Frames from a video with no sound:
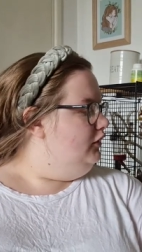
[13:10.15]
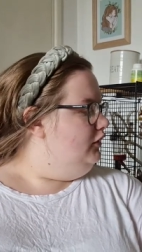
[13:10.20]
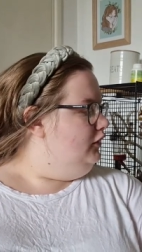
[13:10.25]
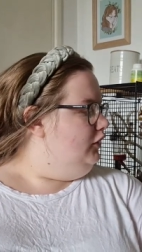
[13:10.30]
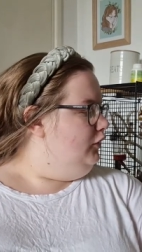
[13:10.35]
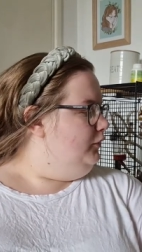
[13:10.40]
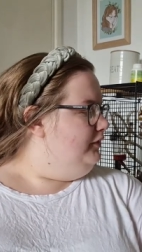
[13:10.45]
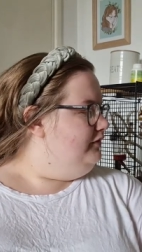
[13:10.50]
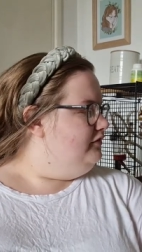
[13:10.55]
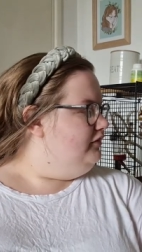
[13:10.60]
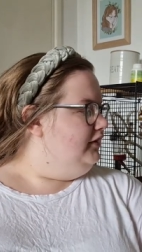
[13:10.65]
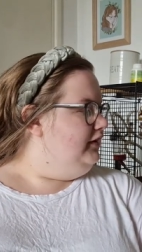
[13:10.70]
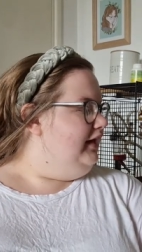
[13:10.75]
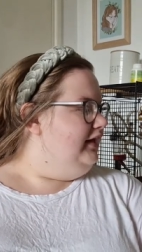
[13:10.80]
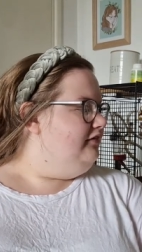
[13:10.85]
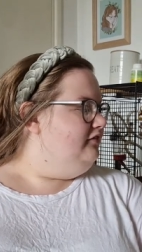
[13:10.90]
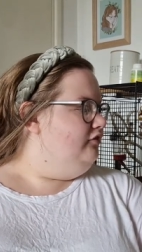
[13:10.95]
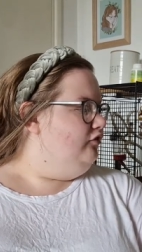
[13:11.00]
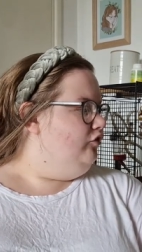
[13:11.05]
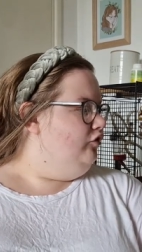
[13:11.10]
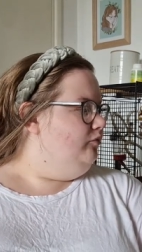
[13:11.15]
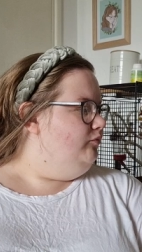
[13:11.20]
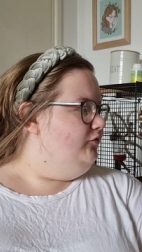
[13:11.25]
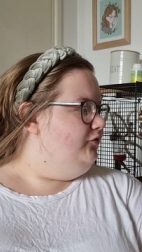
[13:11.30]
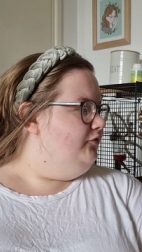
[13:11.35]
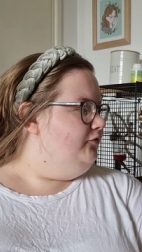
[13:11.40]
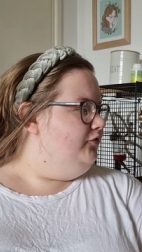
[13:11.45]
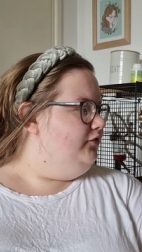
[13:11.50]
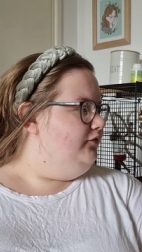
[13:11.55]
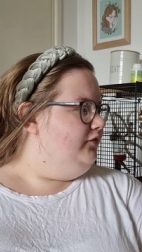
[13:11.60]
who is the last to come to
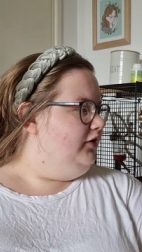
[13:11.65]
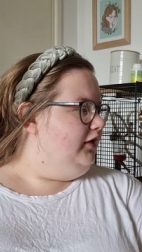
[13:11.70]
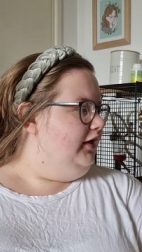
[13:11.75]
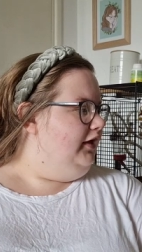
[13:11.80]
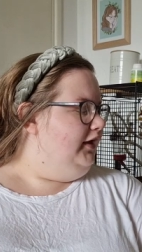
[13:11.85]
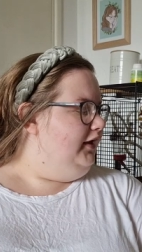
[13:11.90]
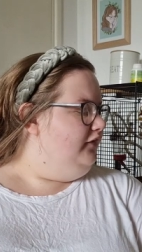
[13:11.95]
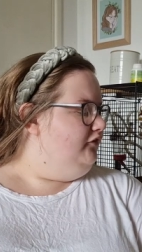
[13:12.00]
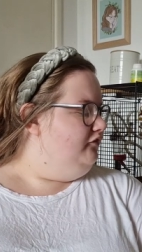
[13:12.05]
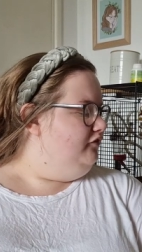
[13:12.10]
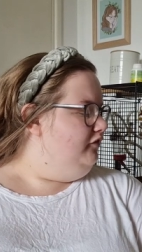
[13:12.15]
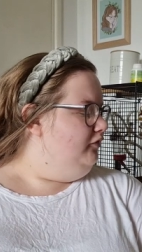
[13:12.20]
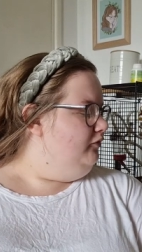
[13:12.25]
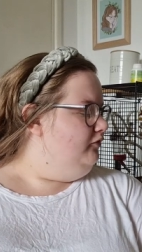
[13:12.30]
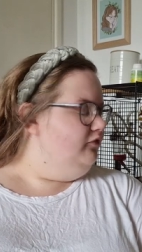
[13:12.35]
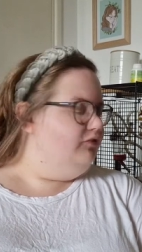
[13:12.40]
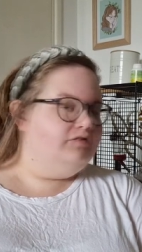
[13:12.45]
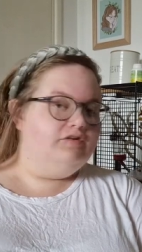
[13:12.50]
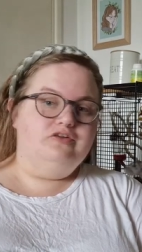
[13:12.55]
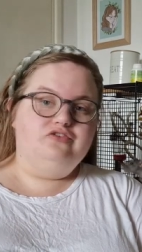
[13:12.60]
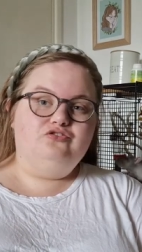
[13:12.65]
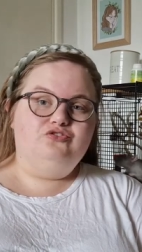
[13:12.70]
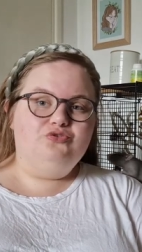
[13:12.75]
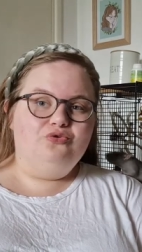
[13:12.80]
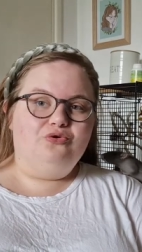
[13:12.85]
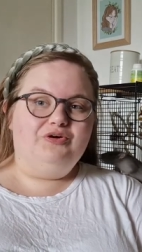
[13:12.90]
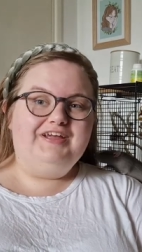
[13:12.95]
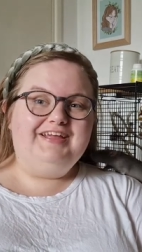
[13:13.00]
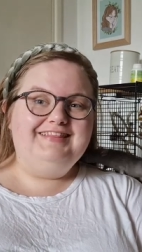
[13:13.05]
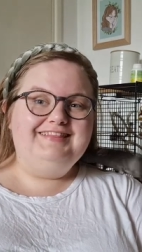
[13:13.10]
the front of the cage, still does
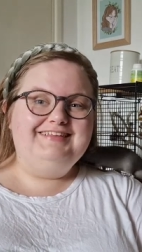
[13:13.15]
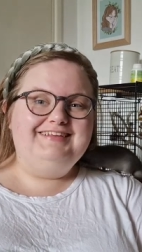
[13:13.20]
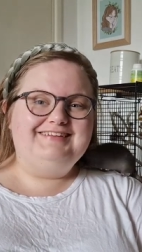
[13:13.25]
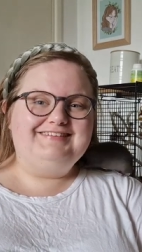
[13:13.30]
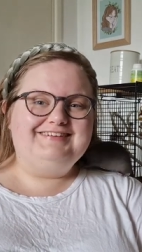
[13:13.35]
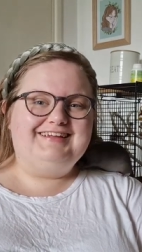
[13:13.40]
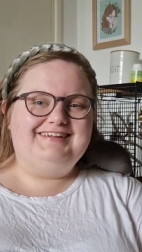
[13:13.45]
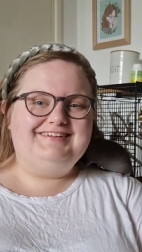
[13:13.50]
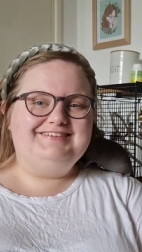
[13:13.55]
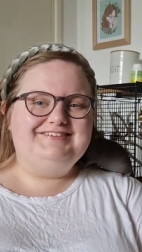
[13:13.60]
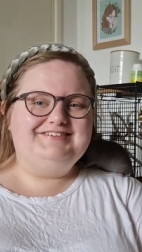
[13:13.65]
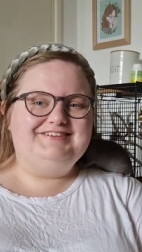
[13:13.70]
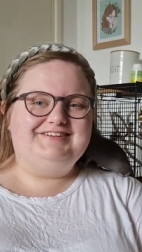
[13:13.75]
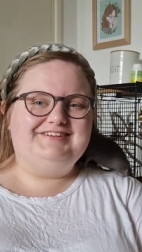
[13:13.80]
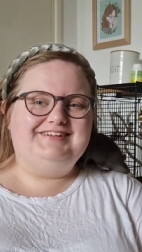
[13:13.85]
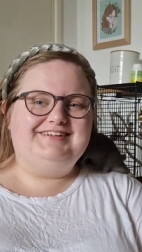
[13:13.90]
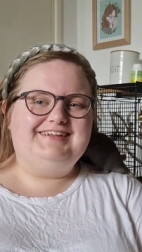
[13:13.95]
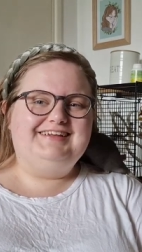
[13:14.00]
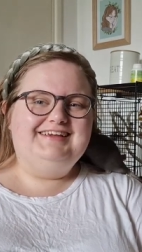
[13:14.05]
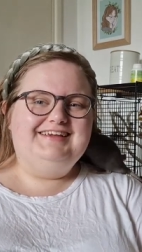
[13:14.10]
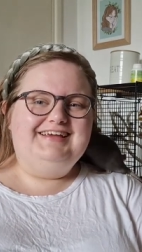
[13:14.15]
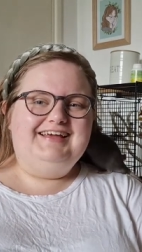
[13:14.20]
enjoy the attention.